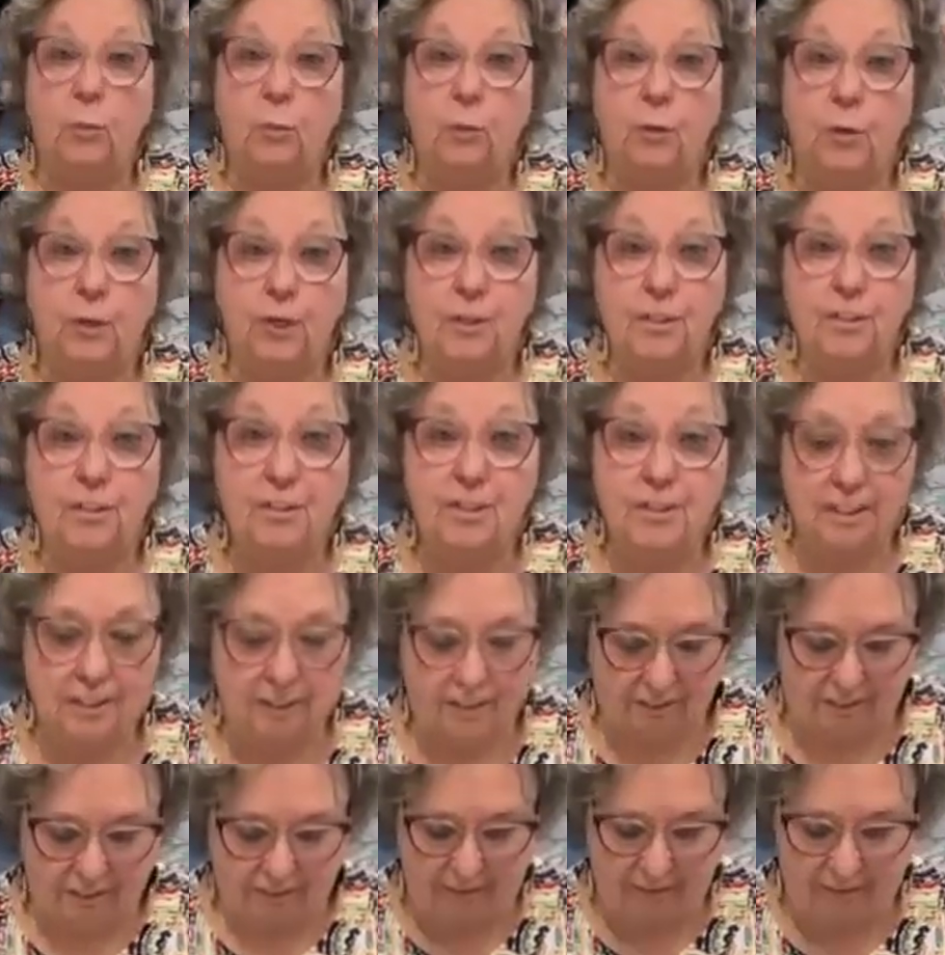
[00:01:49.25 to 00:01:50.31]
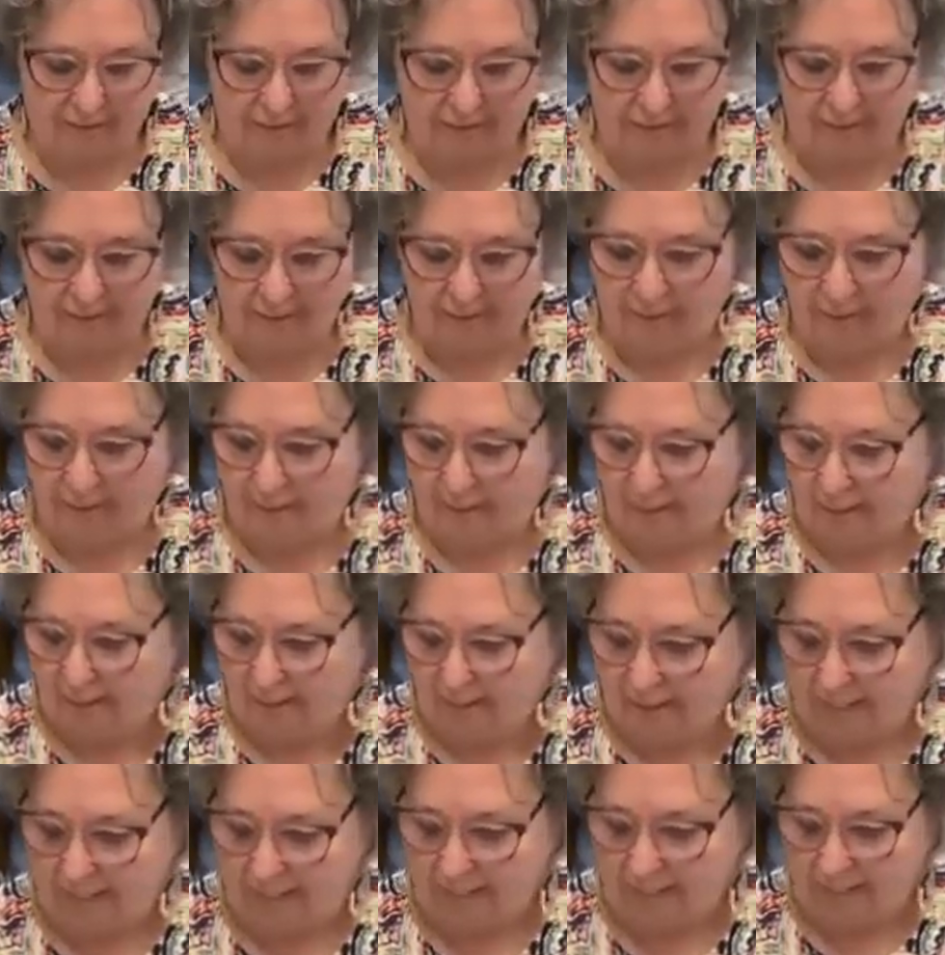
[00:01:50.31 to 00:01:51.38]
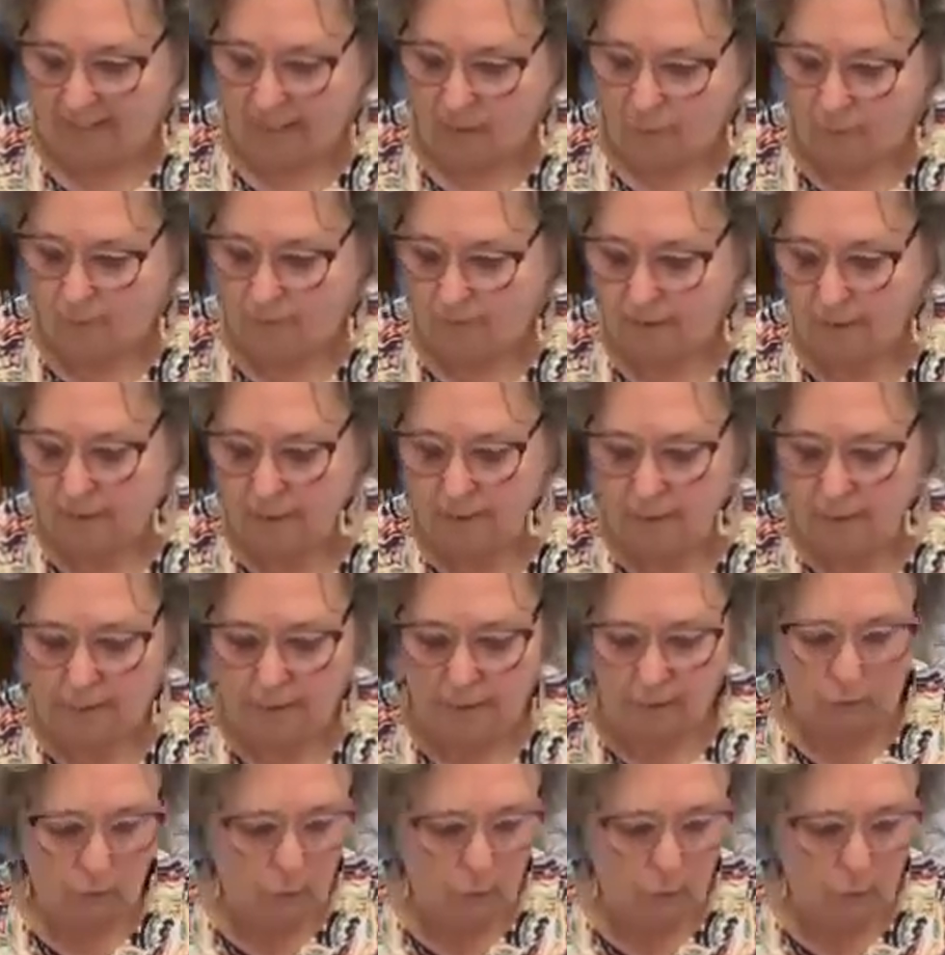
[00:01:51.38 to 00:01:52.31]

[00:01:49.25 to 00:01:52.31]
project, and I was going to